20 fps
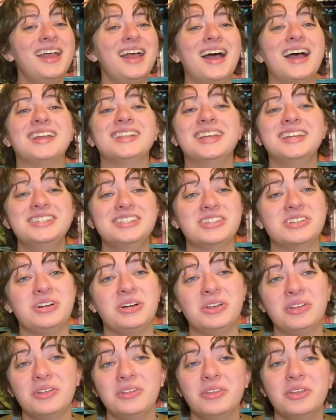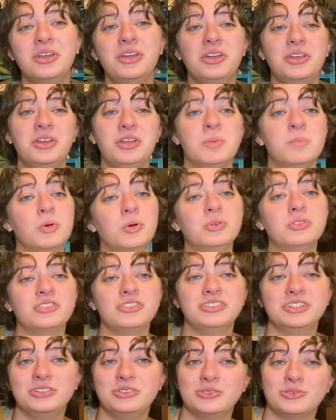I like to call
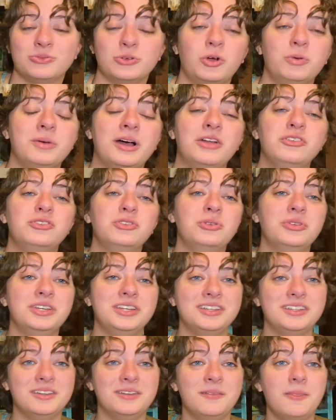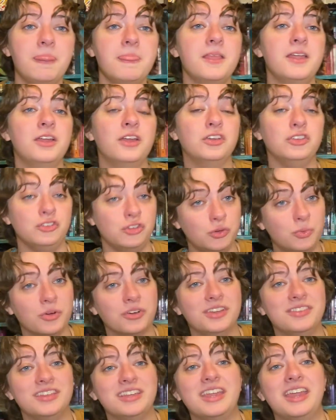emotionless robot Julian You
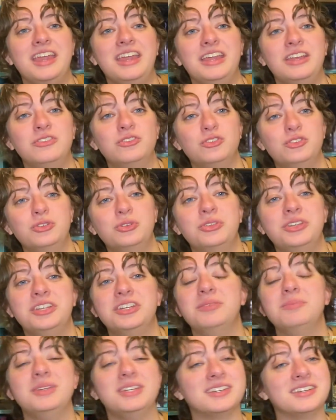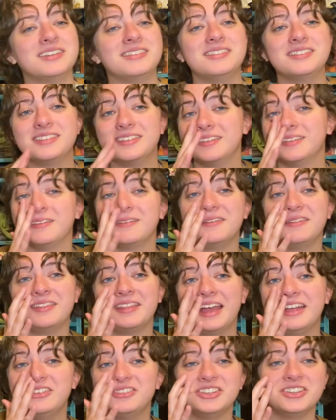Are in the Cage Julian, because
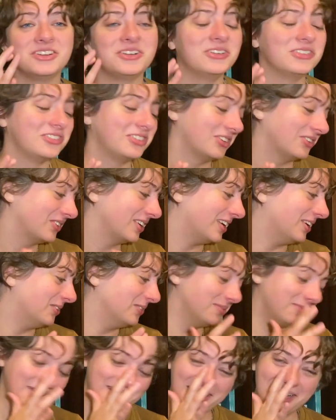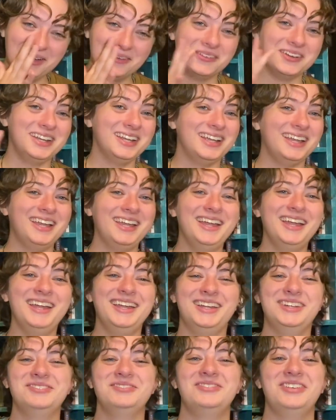that shit also killed me when he
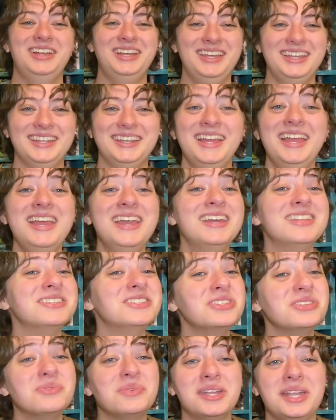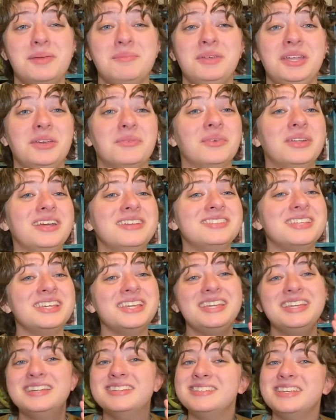fucking, this is what I mean when I say
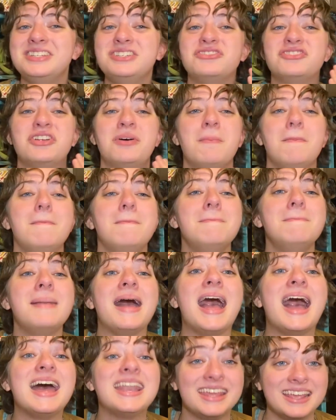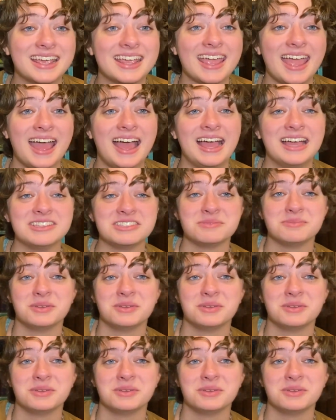he is a dramatic ass